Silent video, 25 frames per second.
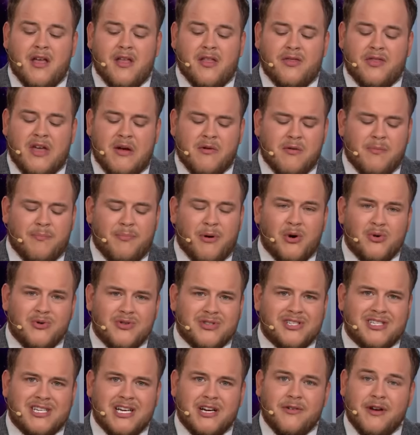they were both
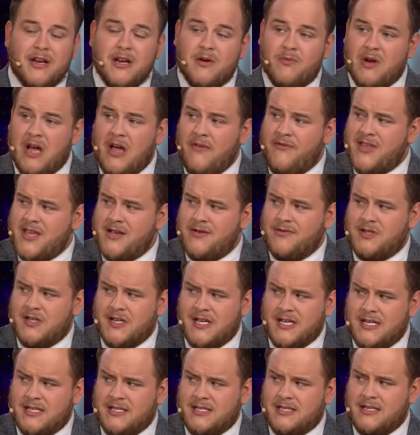Syrian
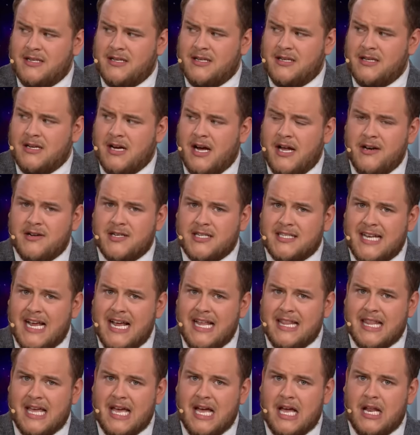refugees.
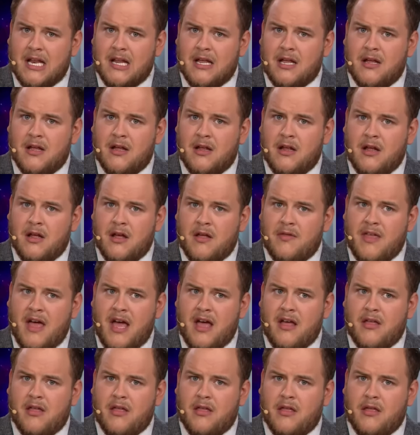Understand that. Yeah.
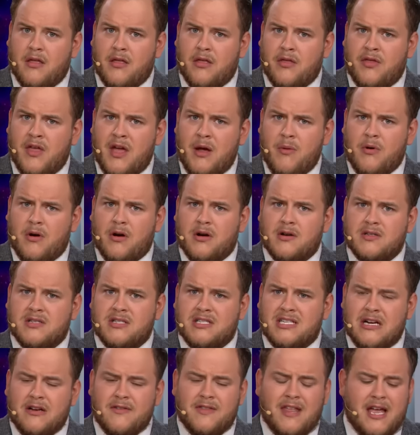That they were
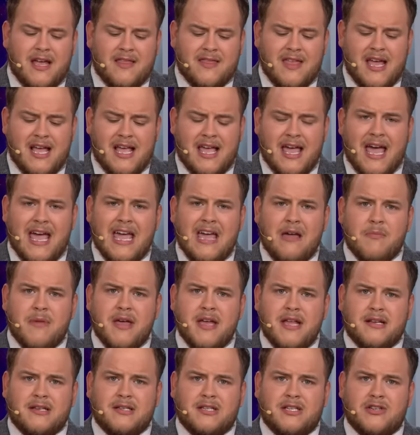they, they came
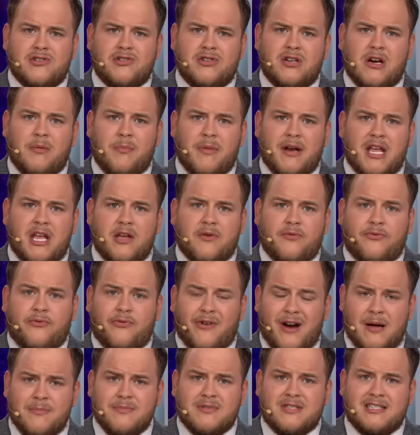into Germany
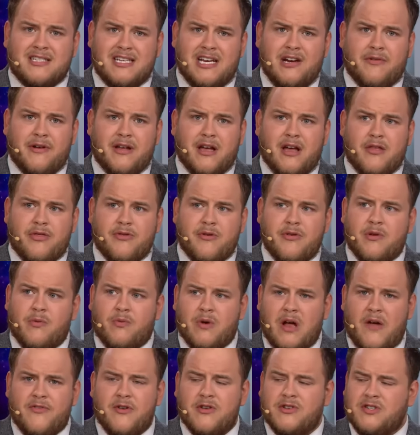from Syria through the
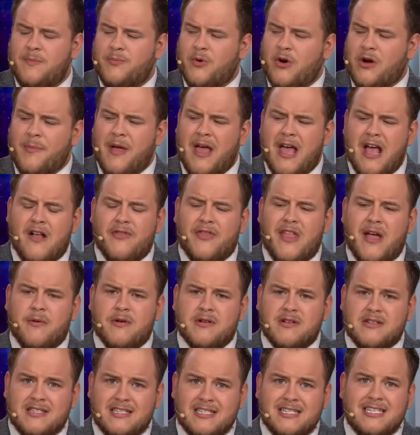refugee program. They
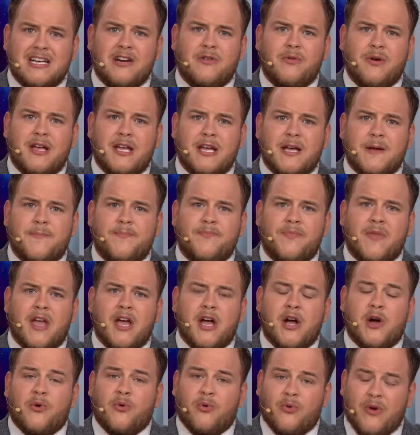were Syrian
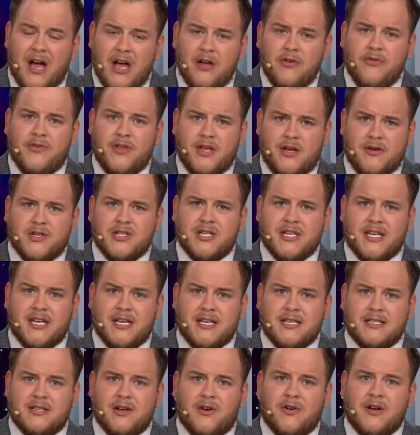
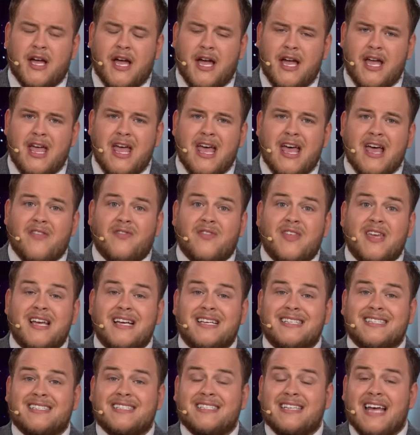refugees, okay? The
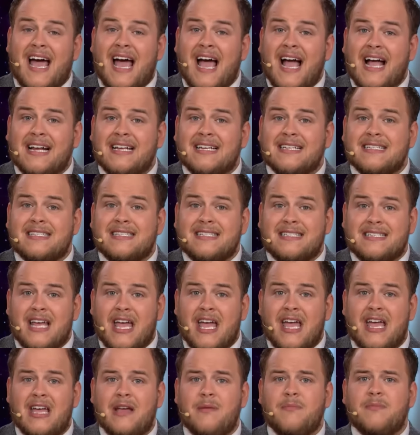exact
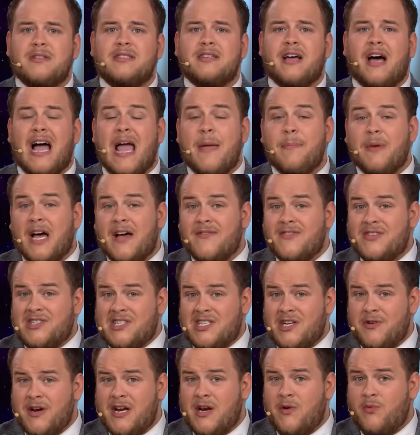same type of
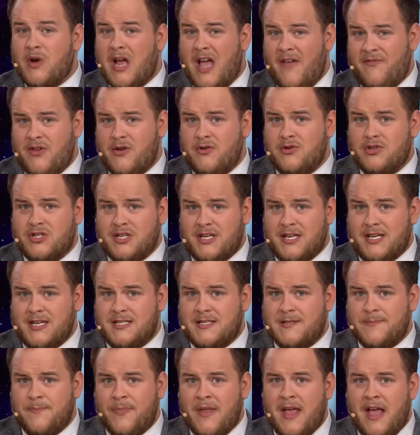Syrian refugees